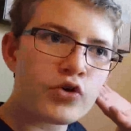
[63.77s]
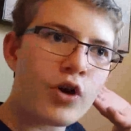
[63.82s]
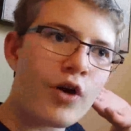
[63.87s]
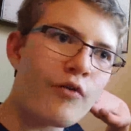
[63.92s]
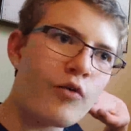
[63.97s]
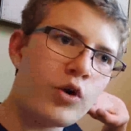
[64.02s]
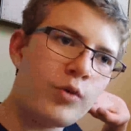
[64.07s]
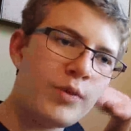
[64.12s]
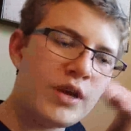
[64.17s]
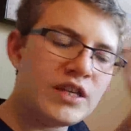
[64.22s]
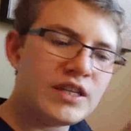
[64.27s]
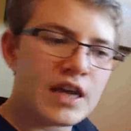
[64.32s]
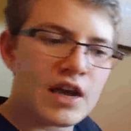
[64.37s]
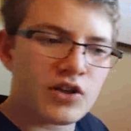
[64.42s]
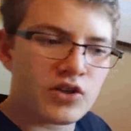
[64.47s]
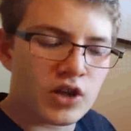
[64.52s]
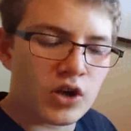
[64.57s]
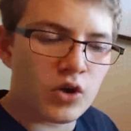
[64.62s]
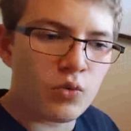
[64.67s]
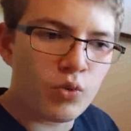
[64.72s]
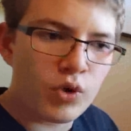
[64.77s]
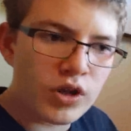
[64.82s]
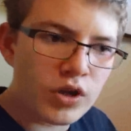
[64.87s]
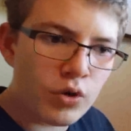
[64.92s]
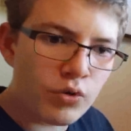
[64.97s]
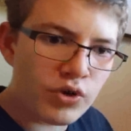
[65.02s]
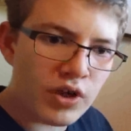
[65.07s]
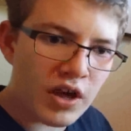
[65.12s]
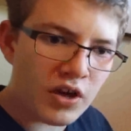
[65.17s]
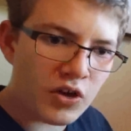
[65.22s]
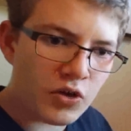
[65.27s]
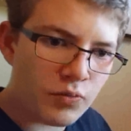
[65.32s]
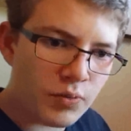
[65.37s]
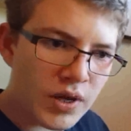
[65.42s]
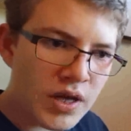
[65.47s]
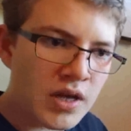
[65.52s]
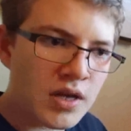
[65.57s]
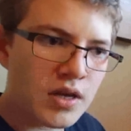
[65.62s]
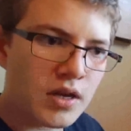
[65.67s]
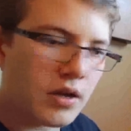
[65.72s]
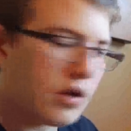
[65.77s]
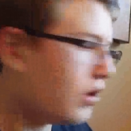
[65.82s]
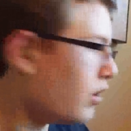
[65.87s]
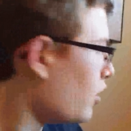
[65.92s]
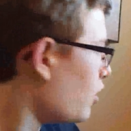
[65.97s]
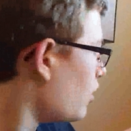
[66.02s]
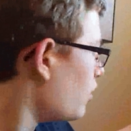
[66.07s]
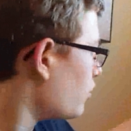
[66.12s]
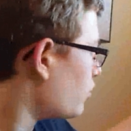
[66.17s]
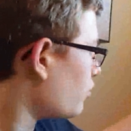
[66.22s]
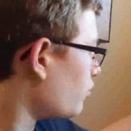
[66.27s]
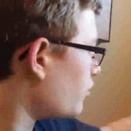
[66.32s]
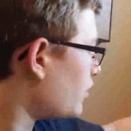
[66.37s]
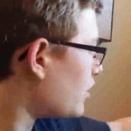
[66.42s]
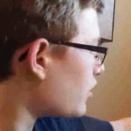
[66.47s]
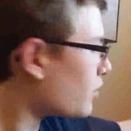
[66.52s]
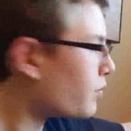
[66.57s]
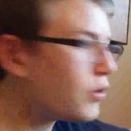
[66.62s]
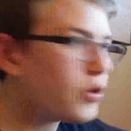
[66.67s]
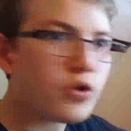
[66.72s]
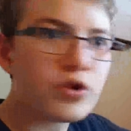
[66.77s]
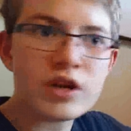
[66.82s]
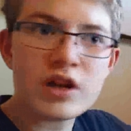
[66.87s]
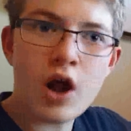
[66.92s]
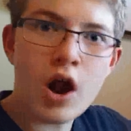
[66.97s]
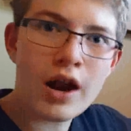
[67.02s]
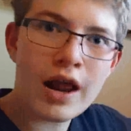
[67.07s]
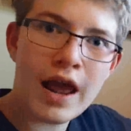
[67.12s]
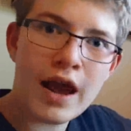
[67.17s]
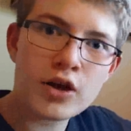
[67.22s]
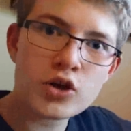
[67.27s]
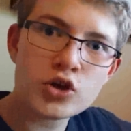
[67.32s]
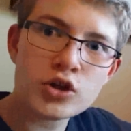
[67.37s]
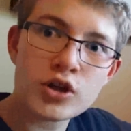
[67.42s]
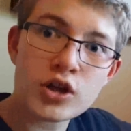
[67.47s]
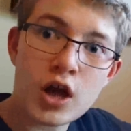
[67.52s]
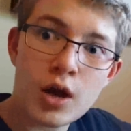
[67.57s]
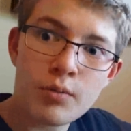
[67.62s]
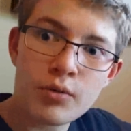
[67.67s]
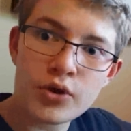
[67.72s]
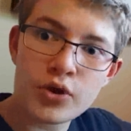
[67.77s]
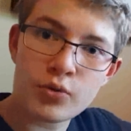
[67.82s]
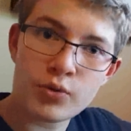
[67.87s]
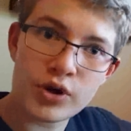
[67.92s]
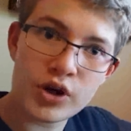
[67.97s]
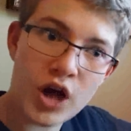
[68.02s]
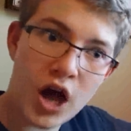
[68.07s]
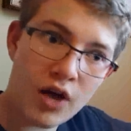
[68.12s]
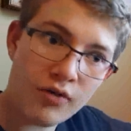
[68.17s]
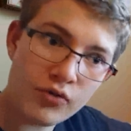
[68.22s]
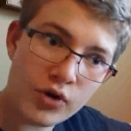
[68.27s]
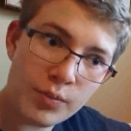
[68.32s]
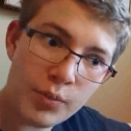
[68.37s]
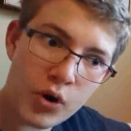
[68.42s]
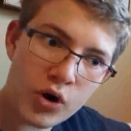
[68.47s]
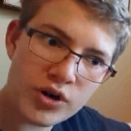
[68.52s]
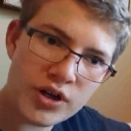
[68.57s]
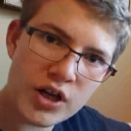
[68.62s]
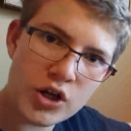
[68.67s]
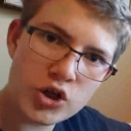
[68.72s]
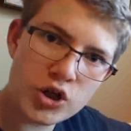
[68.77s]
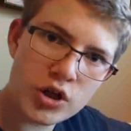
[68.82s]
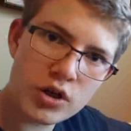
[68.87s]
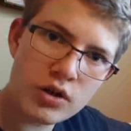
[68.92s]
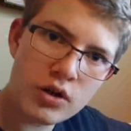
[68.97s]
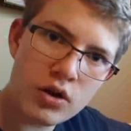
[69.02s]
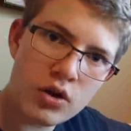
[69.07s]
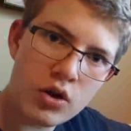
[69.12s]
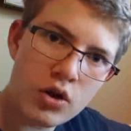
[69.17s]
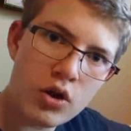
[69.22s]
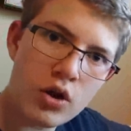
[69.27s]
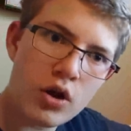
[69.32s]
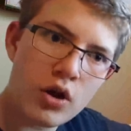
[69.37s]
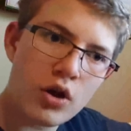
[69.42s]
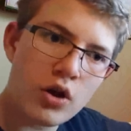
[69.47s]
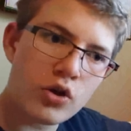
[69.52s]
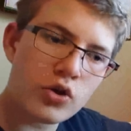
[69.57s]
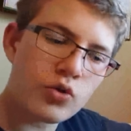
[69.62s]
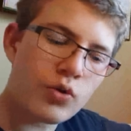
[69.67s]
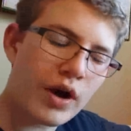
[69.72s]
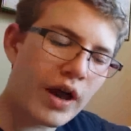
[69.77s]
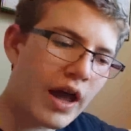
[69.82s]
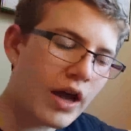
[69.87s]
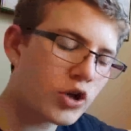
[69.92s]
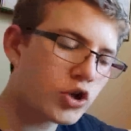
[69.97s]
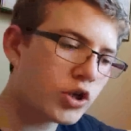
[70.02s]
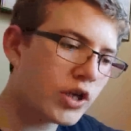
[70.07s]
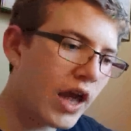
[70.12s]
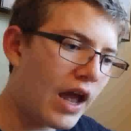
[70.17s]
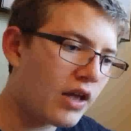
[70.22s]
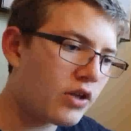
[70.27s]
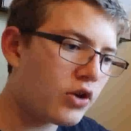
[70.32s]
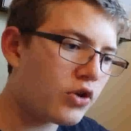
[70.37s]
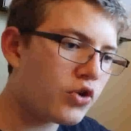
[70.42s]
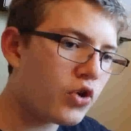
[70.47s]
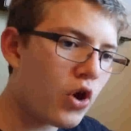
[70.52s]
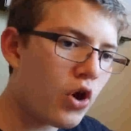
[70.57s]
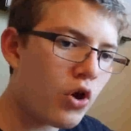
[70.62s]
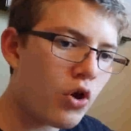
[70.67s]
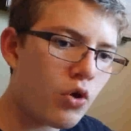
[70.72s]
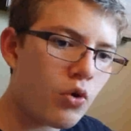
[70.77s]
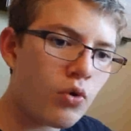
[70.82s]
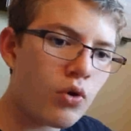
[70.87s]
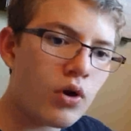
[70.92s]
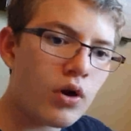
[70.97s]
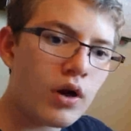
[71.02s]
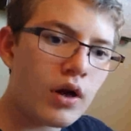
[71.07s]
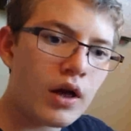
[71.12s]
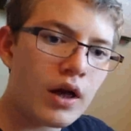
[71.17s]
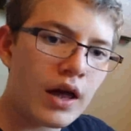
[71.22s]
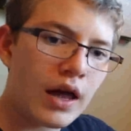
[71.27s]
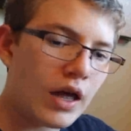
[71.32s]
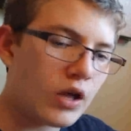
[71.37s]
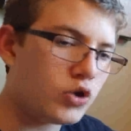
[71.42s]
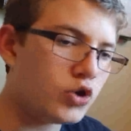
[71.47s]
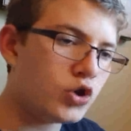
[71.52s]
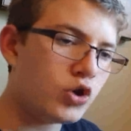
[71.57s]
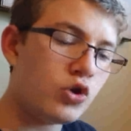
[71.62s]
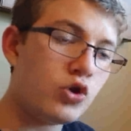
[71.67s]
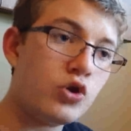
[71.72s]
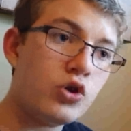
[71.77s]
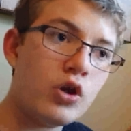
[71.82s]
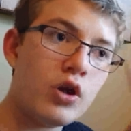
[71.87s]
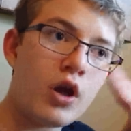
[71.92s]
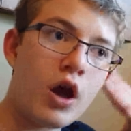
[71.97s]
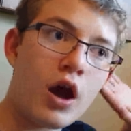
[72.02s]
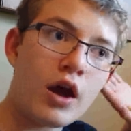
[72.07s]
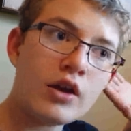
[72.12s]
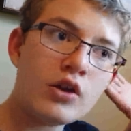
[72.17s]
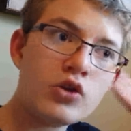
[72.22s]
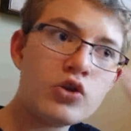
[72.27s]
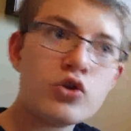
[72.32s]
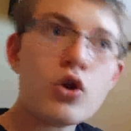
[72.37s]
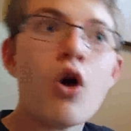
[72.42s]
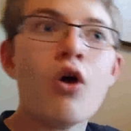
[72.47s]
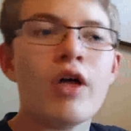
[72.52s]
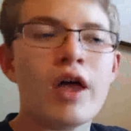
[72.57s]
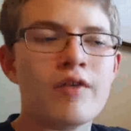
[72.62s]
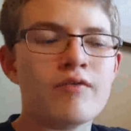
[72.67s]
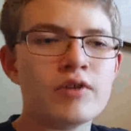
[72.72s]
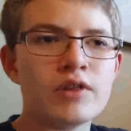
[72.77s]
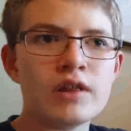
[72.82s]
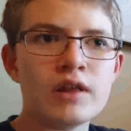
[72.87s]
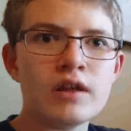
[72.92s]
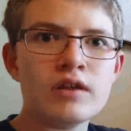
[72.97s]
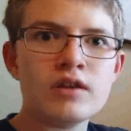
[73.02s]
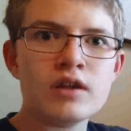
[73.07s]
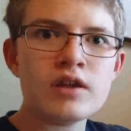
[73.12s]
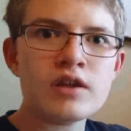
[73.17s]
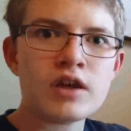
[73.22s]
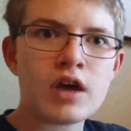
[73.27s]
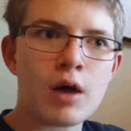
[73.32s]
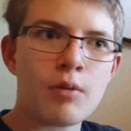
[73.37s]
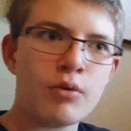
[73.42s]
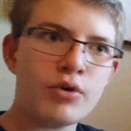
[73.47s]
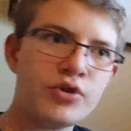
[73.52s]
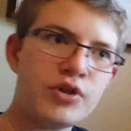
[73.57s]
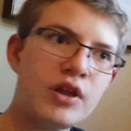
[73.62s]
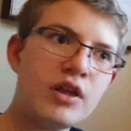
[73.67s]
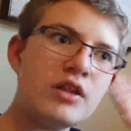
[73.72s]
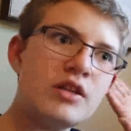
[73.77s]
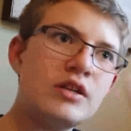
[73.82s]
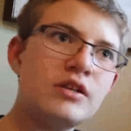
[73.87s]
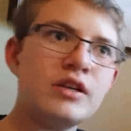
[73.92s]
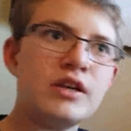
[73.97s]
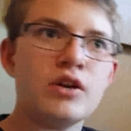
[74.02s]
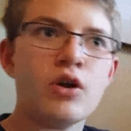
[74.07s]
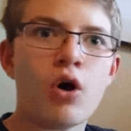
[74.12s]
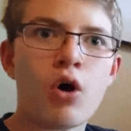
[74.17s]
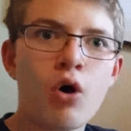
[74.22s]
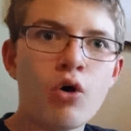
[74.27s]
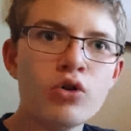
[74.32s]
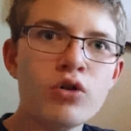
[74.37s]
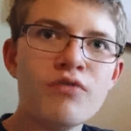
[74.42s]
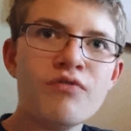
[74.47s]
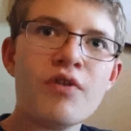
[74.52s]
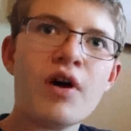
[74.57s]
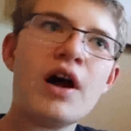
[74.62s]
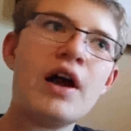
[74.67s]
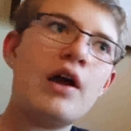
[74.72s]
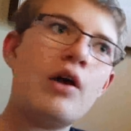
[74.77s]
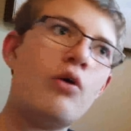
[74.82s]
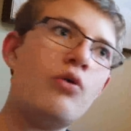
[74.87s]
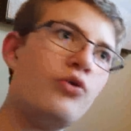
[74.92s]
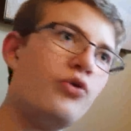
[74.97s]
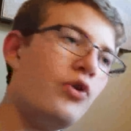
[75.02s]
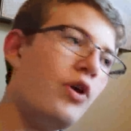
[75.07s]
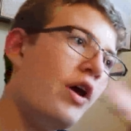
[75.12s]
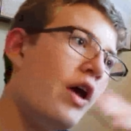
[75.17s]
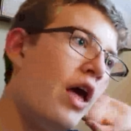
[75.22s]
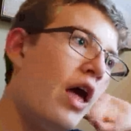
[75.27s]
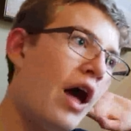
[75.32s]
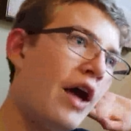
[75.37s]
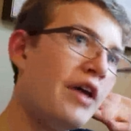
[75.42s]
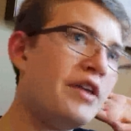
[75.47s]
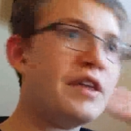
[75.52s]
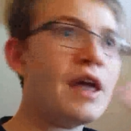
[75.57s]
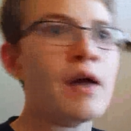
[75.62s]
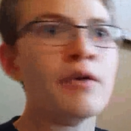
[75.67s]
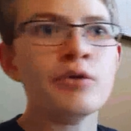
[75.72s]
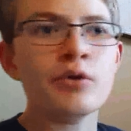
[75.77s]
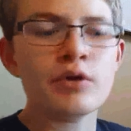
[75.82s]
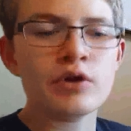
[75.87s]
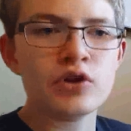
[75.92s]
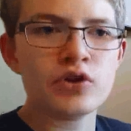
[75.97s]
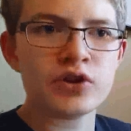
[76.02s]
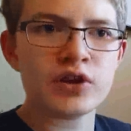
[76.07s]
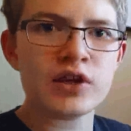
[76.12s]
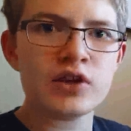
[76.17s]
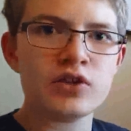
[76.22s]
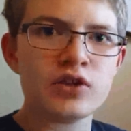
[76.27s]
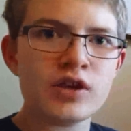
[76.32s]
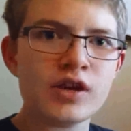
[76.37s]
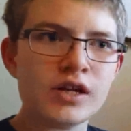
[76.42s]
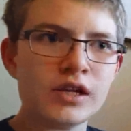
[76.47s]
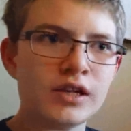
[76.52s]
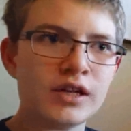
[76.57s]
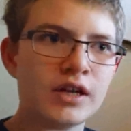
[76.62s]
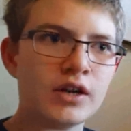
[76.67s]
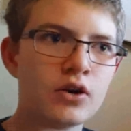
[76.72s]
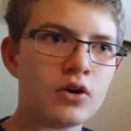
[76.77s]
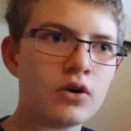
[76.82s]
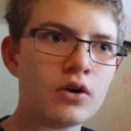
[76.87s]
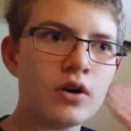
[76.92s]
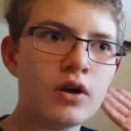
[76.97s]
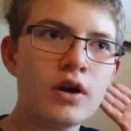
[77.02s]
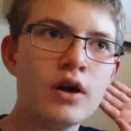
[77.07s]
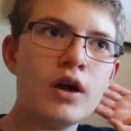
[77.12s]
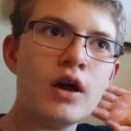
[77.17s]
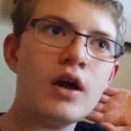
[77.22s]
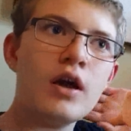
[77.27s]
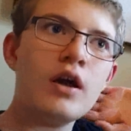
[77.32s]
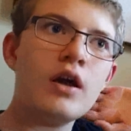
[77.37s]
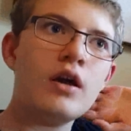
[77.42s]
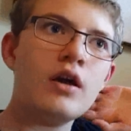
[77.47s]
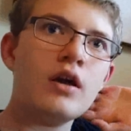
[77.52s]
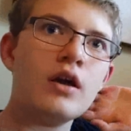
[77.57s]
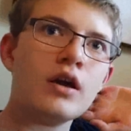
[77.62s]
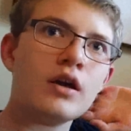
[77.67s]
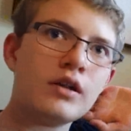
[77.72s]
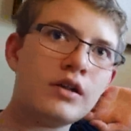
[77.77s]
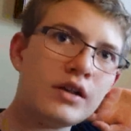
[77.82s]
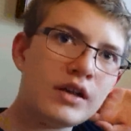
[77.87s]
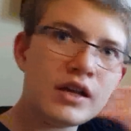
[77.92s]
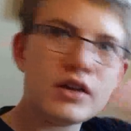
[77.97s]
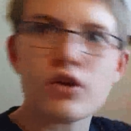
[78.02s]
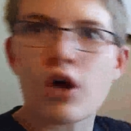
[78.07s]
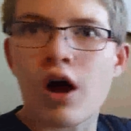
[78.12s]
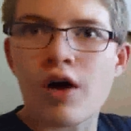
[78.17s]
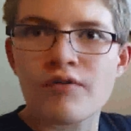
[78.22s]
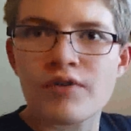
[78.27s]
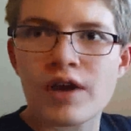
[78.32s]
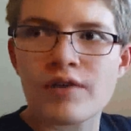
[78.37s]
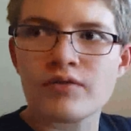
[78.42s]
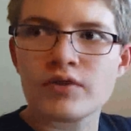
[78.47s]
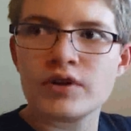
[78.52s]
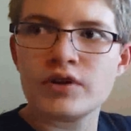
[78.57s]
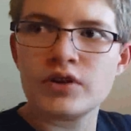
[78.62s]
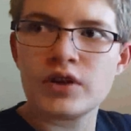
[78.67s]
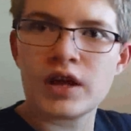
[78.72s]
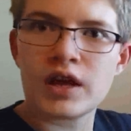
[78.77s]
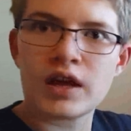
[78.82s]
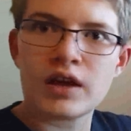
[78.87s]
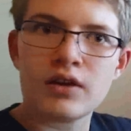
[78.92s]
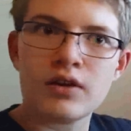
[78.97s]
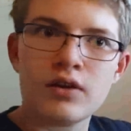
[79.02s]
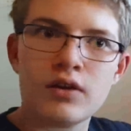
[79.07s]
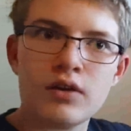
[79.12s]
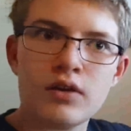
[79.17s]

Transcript: off, we're going to be testing Windows XP. So this computer did not actually come with a recovery partition, so I actually had to go and just uninstall everything that didn't come with it, delete all the files. I downloaded CC Cleaner, cleaned off everything,